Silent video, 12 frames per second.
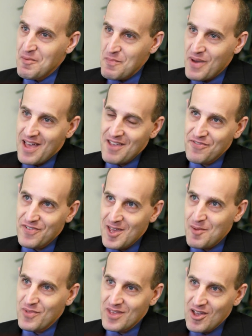My
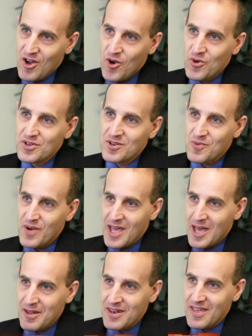family owned and
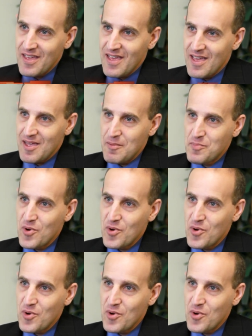ran a